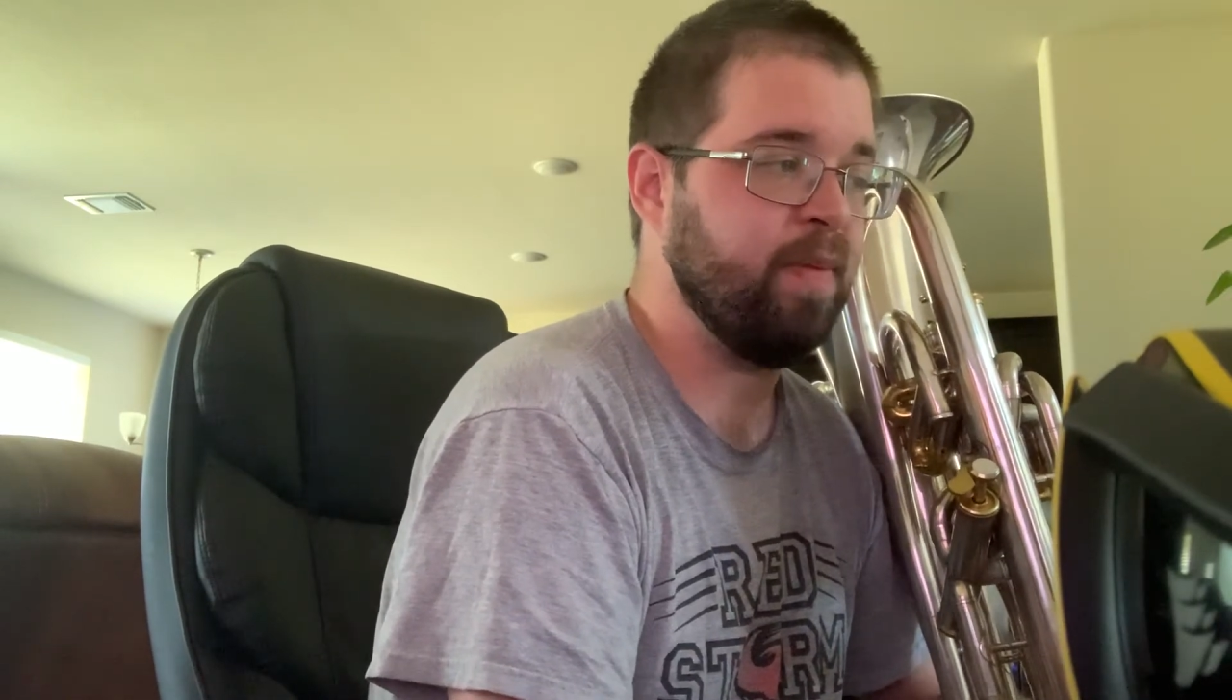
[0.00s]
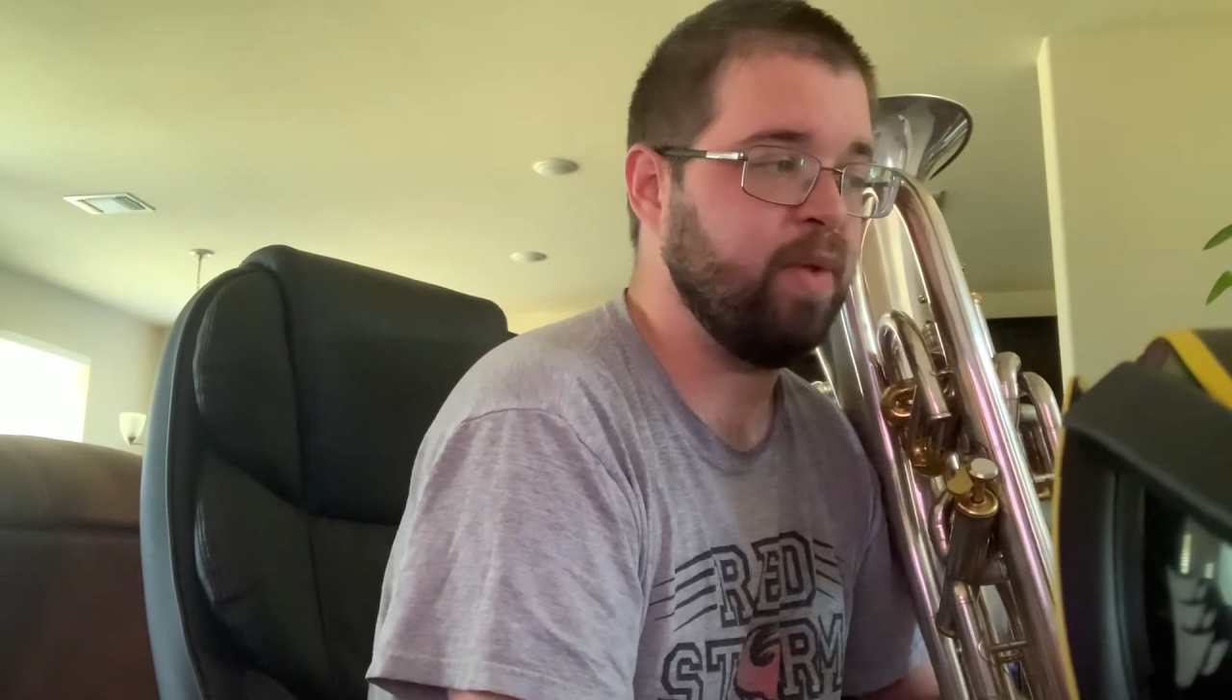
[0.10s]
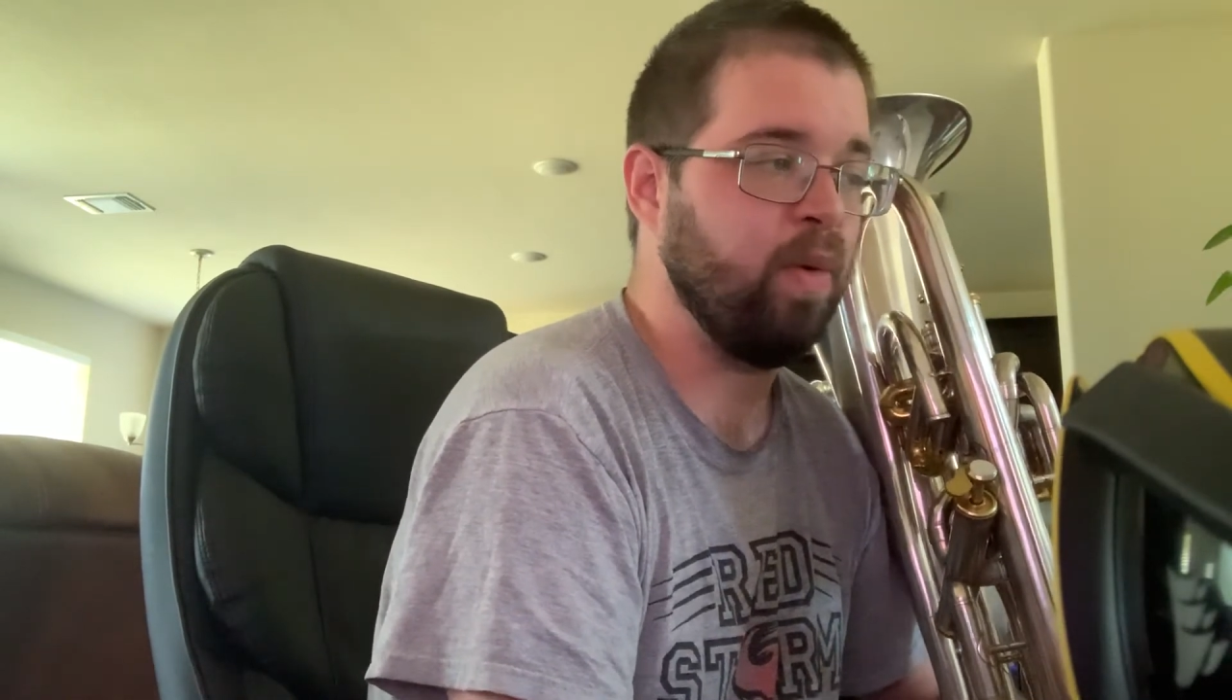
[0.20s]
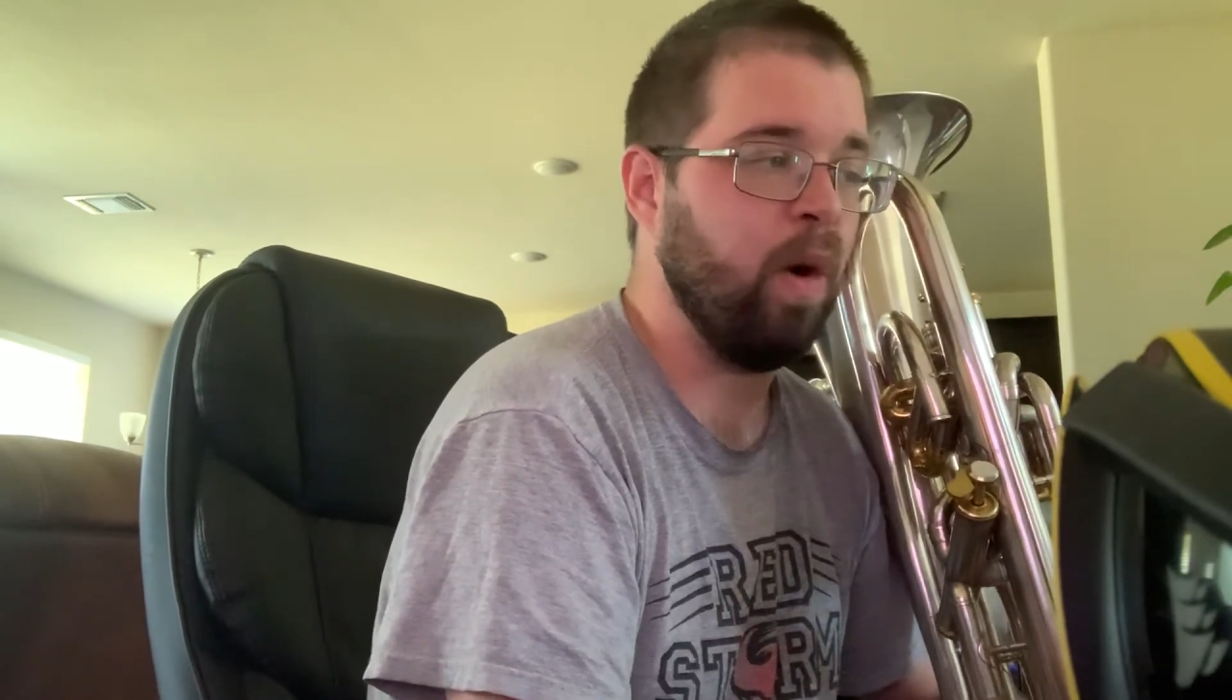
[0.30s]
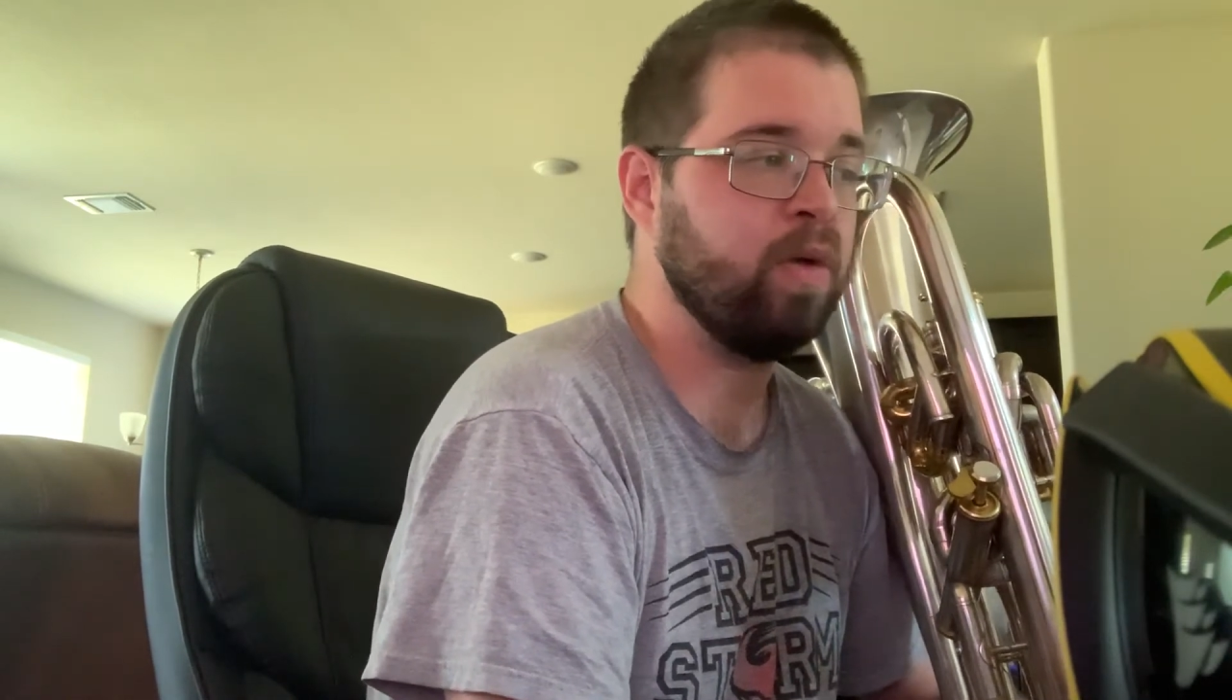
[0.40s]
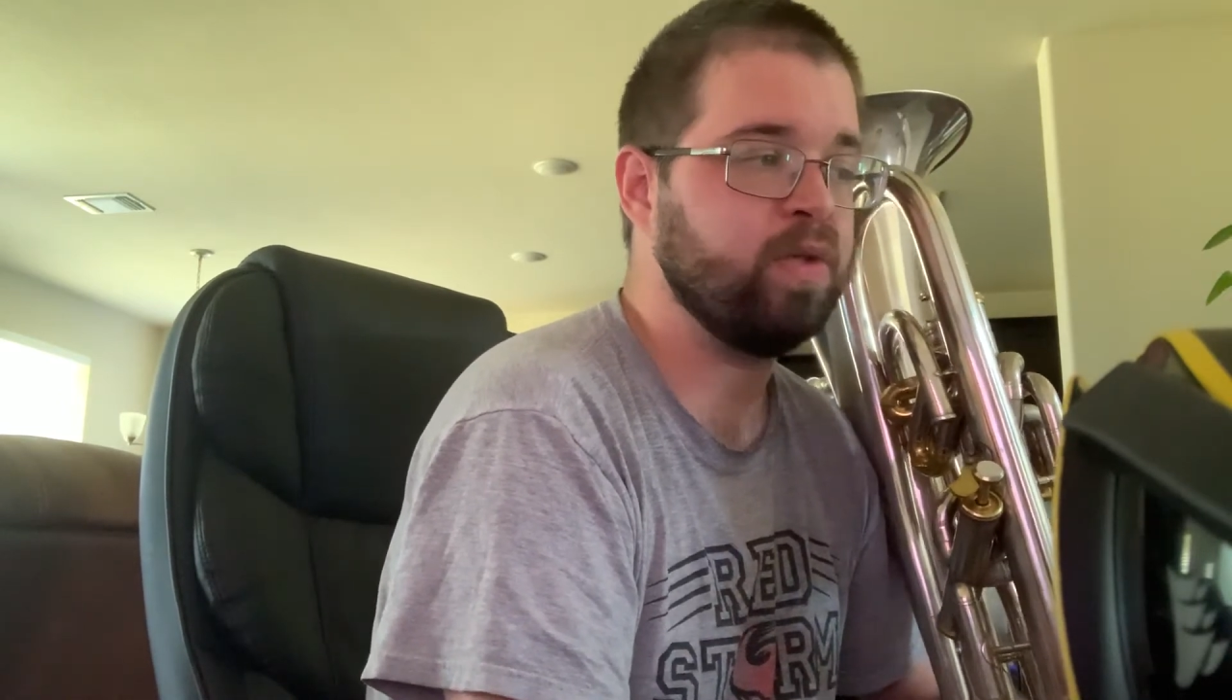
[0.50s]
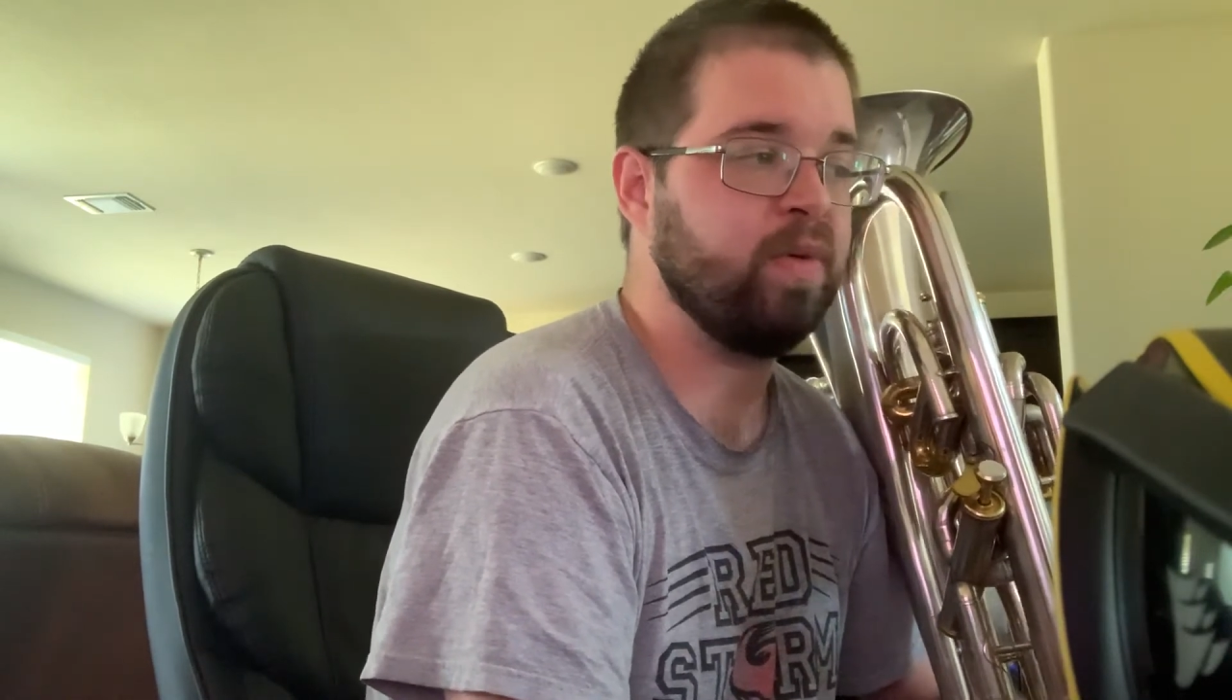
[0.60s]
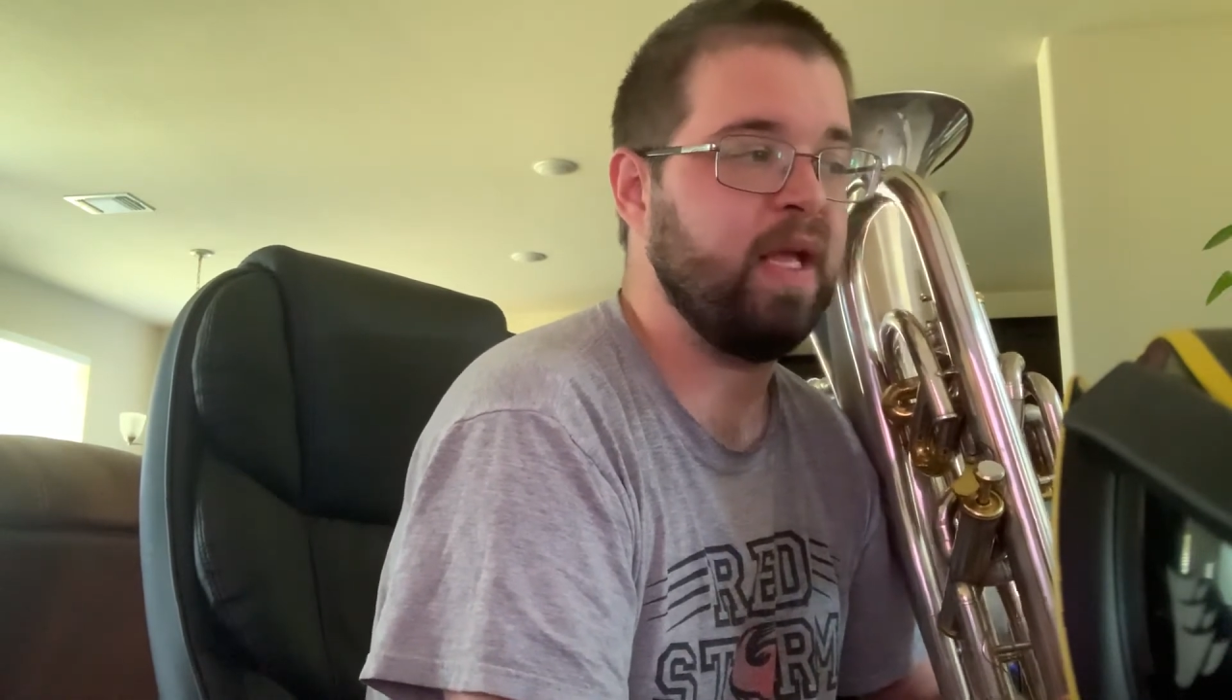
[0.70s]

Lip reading: but you also